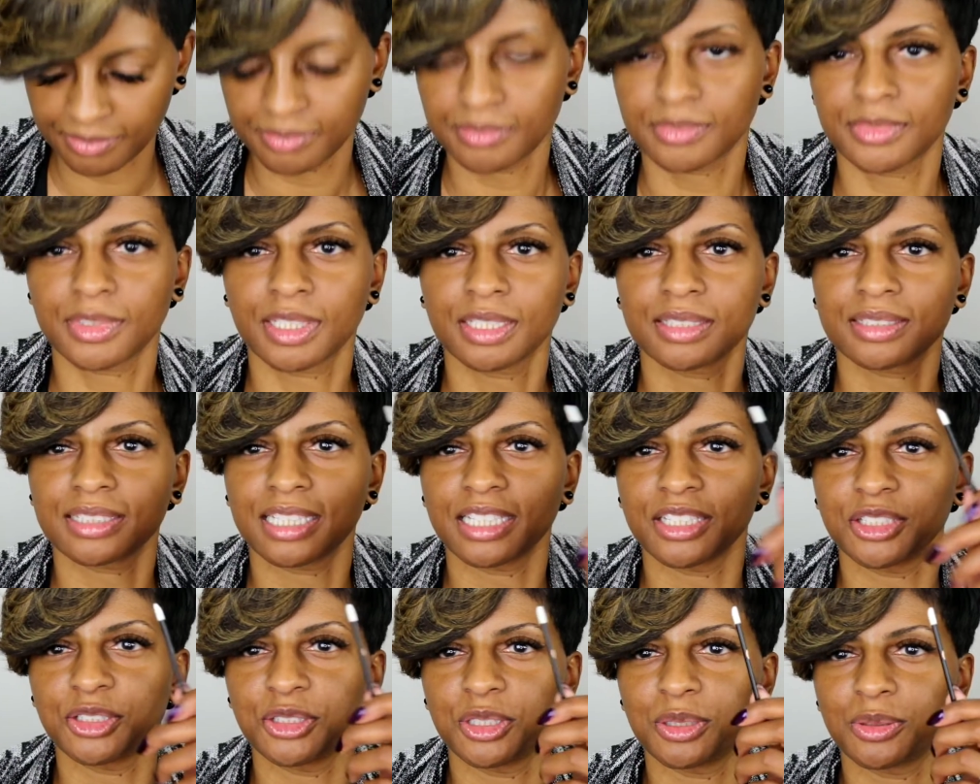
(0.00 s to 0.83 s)

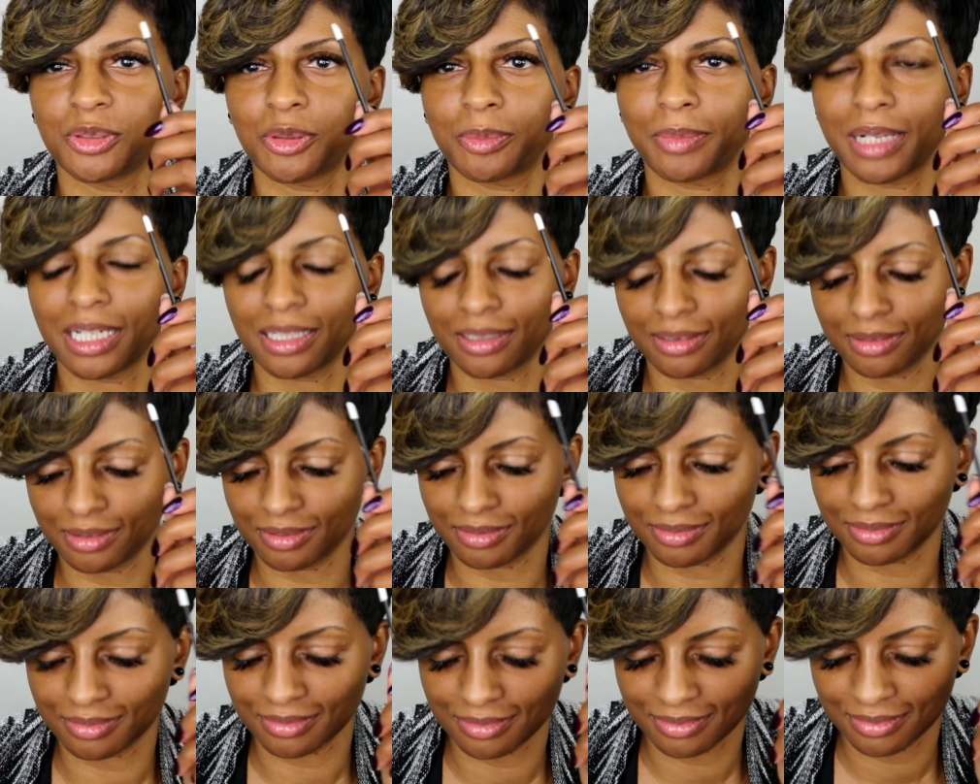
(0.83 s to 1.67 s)
So I do it with my
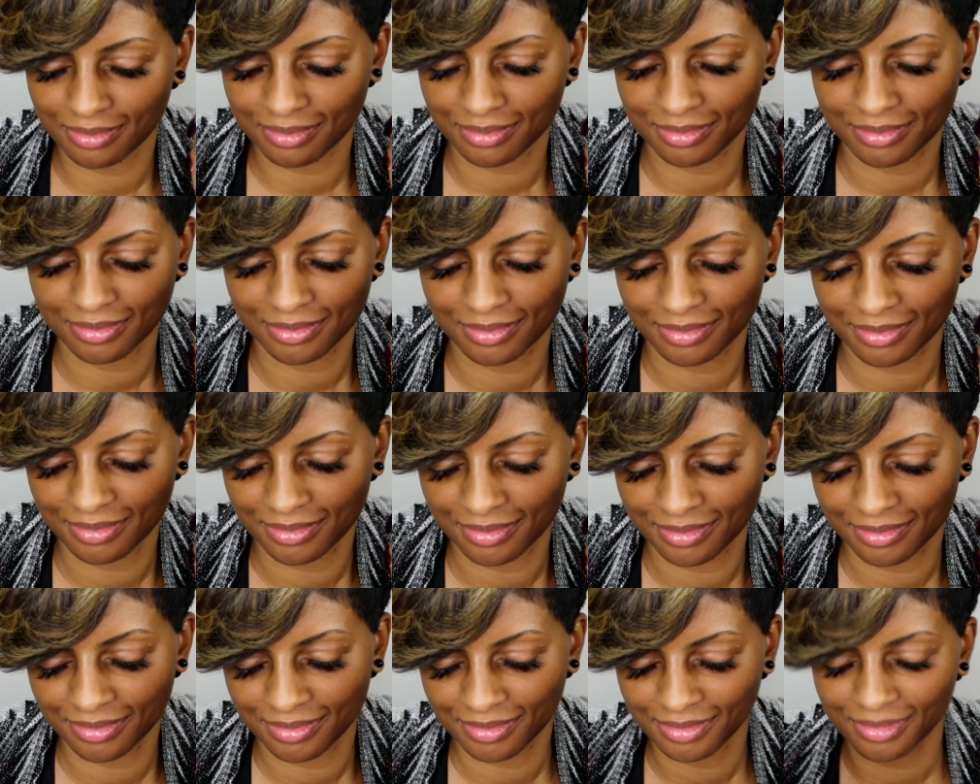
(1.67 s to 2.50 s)
little
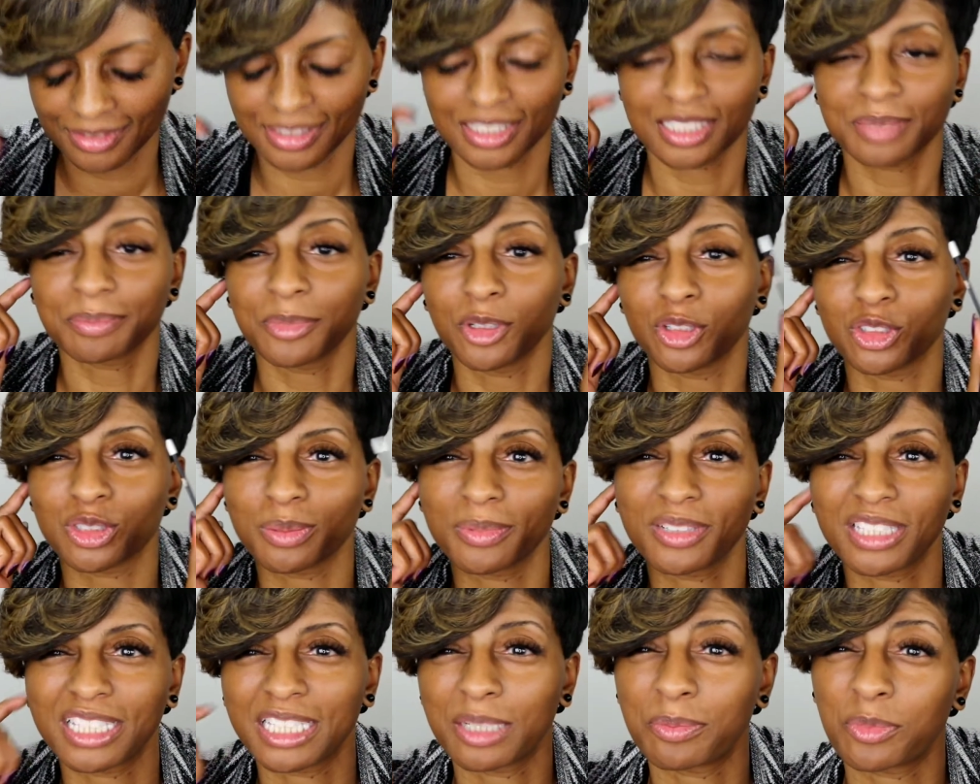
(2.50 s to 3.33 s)

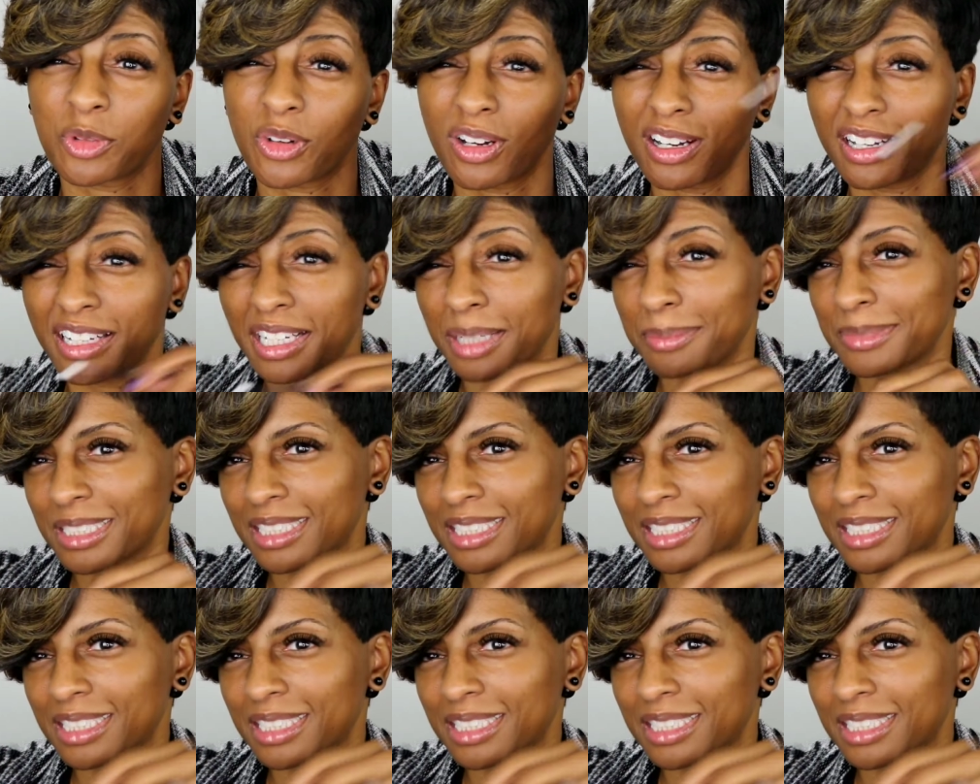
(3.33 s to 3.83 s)
disposable lip wand.